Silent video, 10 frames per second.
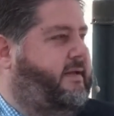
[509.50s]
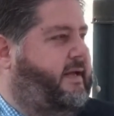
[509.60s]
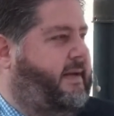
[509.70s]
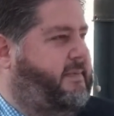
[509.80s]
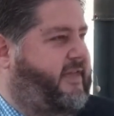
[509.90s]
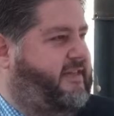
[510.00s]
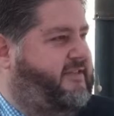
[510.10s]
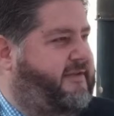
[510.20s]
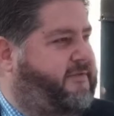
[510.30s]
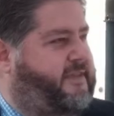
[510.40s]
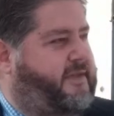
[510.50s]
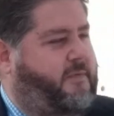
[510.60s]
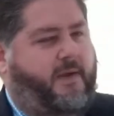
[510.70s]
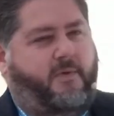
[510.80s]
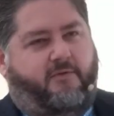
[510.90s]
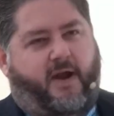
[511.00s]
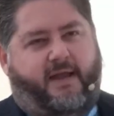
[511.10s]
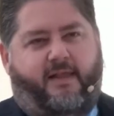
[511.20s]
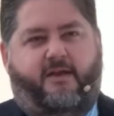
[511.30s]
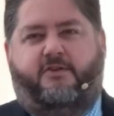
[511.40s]
Now, that's different the way we
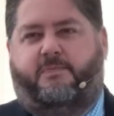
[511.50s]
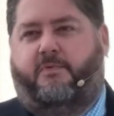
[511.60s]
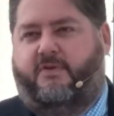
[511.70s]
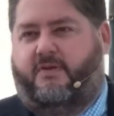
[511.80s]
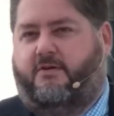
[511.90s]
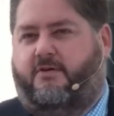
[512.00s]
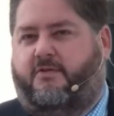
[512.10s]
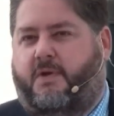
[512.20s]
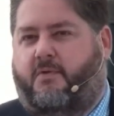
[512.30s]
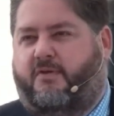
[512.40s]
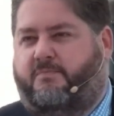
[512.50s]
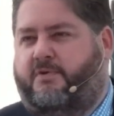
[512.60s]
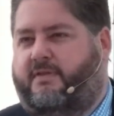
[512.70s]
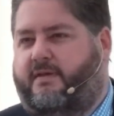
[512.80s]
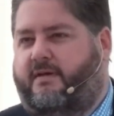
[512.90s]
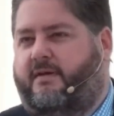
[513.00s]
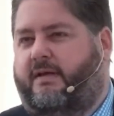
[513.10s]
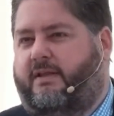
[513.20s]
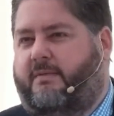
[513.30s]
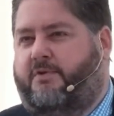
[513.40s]
write letters, boys and girls. We always put the
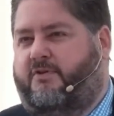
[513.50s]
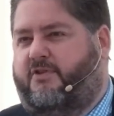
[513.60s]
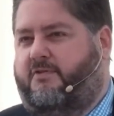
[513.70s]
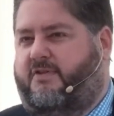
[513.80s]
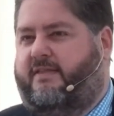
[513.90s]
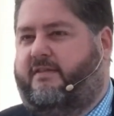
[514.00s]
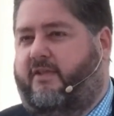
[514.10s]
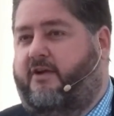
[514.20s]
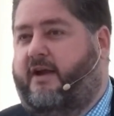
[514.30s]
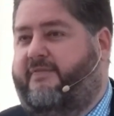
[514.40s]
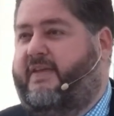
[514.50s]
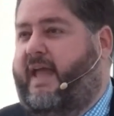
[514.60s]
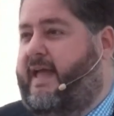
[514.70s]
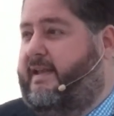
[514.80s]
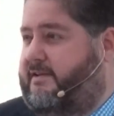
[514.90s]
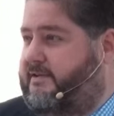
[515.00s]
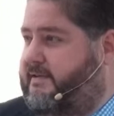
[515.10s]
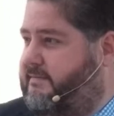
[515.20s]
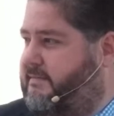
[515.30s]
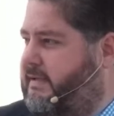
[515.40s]
person who sent the letter at the end.
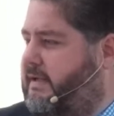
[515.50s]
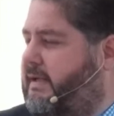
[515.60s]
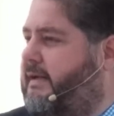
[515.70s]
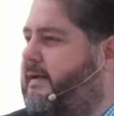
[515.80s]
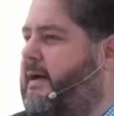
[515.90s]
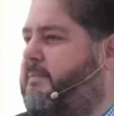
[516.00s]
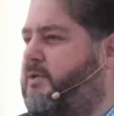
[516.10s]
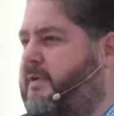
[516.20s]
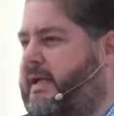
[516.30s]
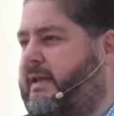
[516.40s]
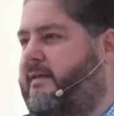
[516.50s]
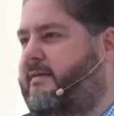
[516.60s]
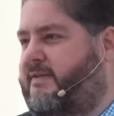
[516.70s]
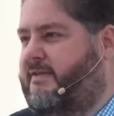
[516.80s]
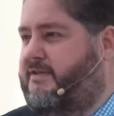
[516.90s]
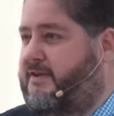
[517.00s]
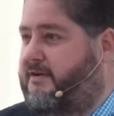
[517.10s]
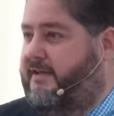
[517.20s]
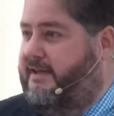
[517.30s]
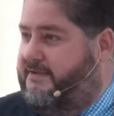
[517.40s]
You read
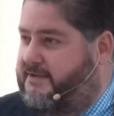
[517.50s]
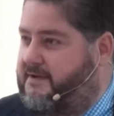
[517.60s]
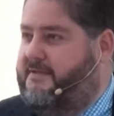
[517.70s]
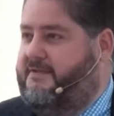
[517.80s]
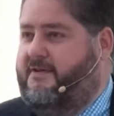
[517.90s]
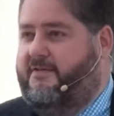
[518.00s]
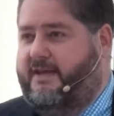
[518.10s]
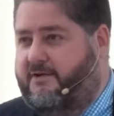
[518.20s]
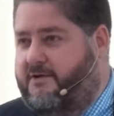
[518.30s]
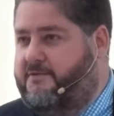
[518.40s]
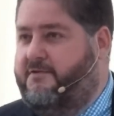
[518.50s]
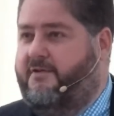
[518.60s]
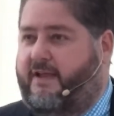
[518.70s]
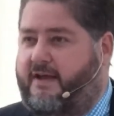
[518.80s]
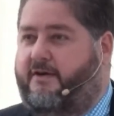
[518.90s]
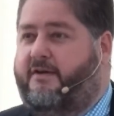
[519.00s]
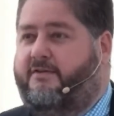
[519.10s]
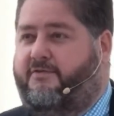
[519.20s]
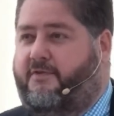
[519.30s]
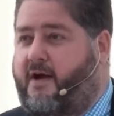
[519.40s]
sincerely so-and-so. Then you know who the letter
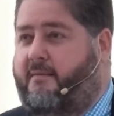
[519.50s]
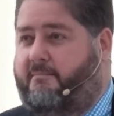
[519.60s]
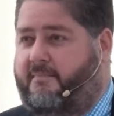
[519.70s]
is from.